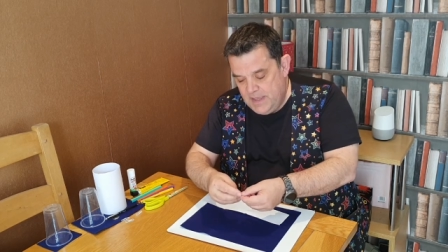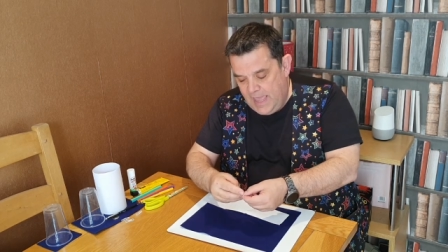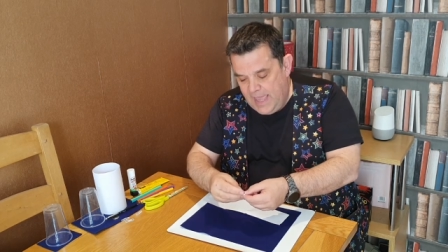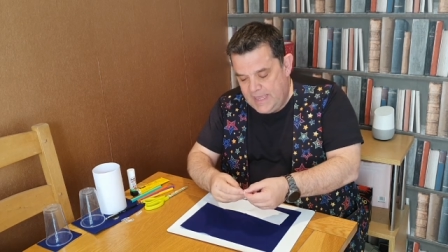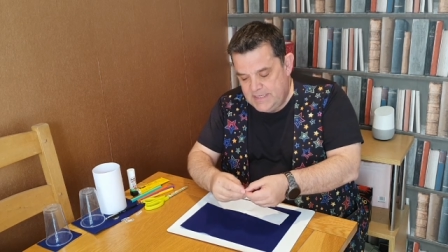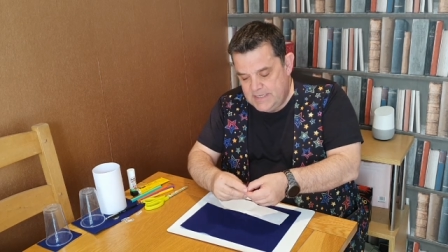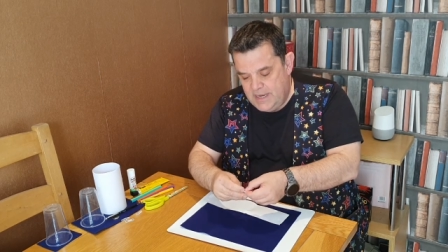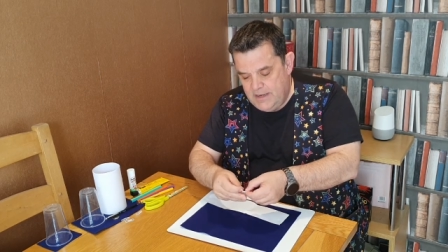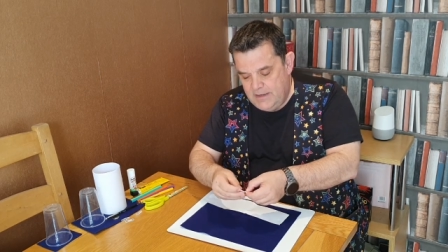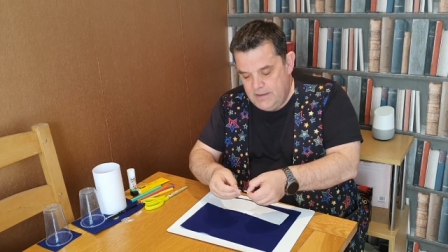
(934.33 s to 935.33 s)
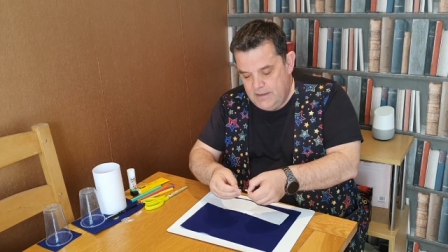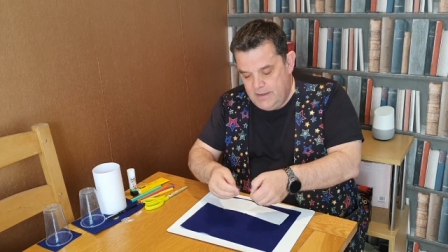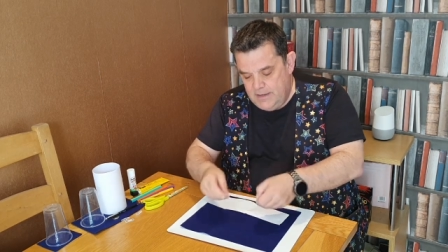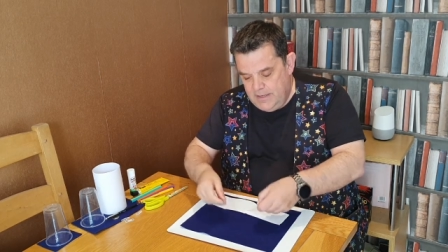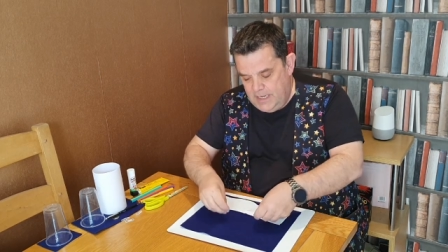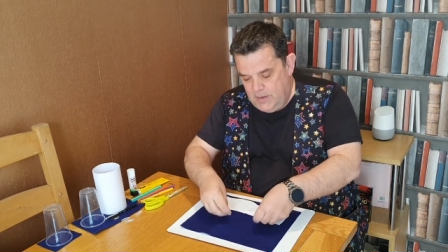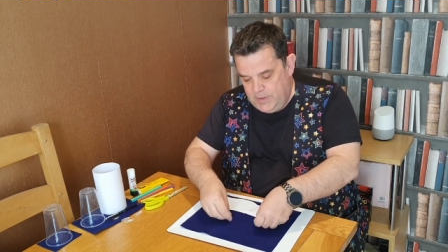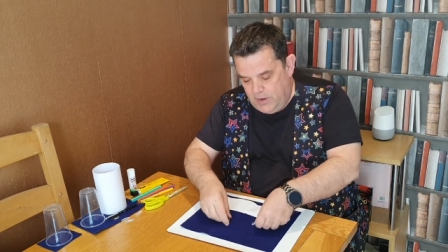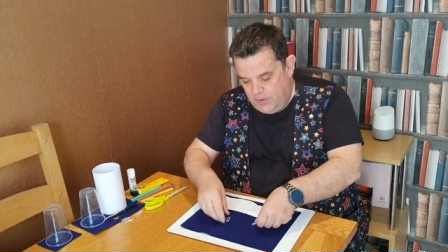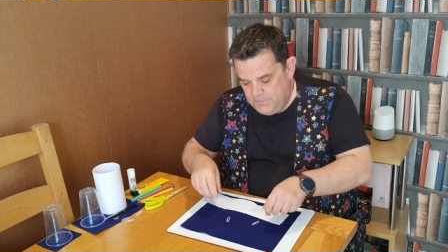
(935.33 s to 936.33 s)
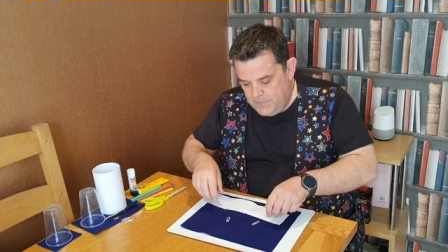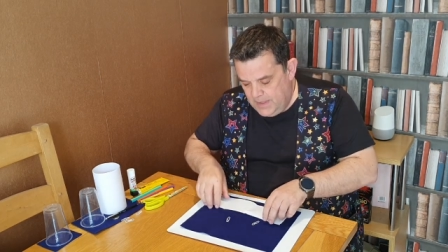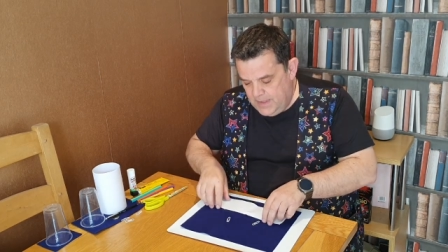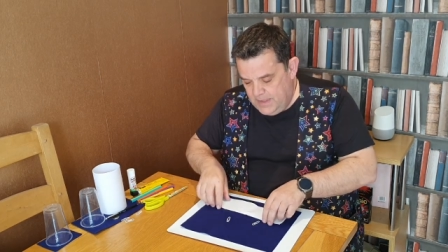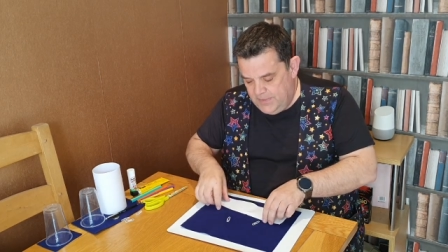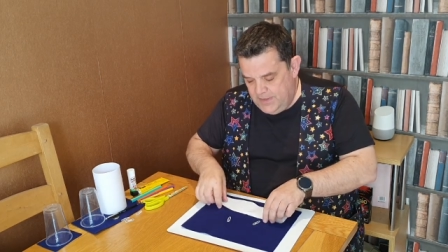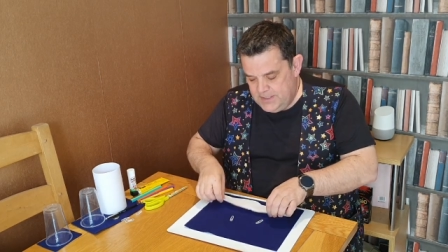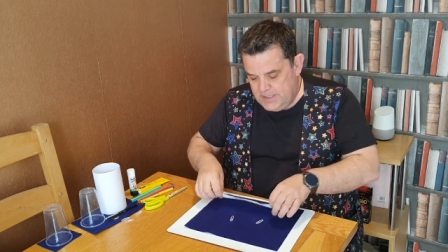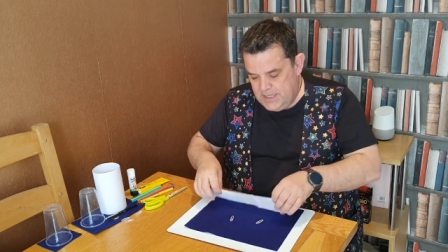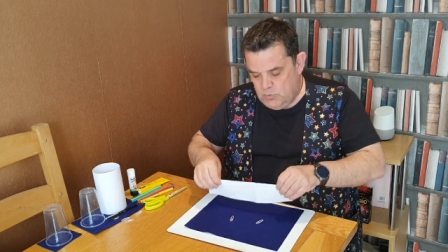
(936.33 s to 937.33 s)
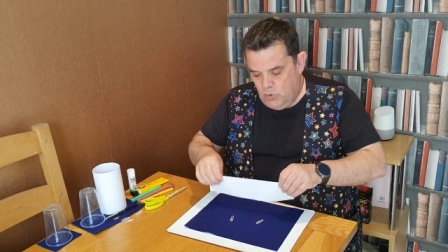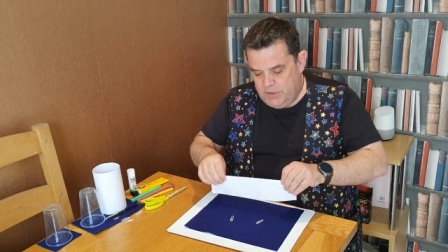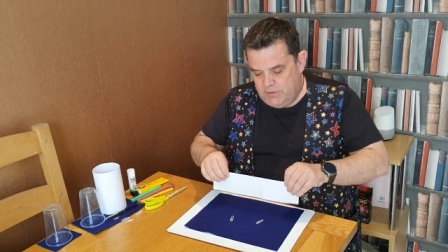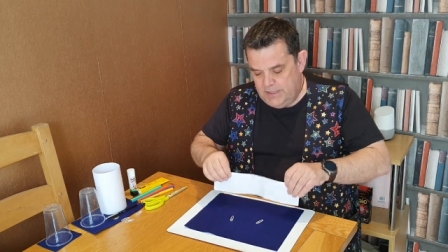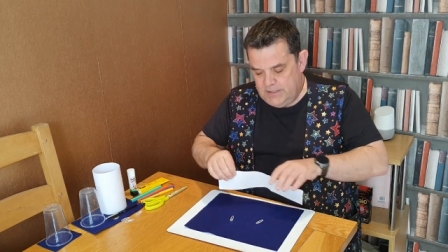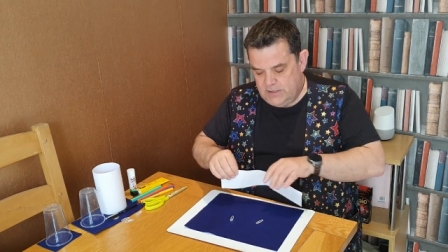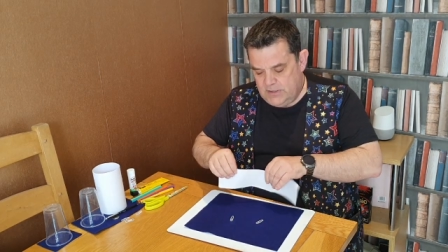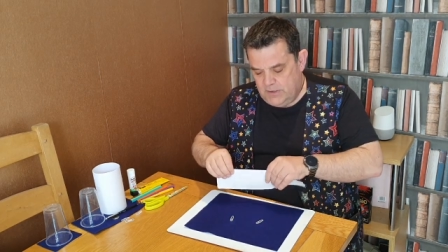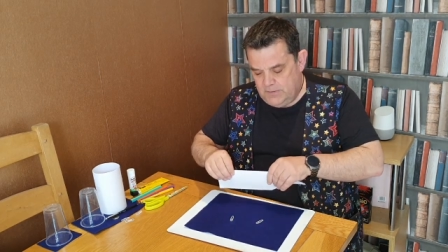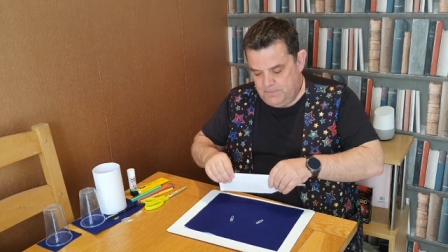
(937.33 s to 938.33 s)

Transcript: And uh, here we go. This is what you need to do.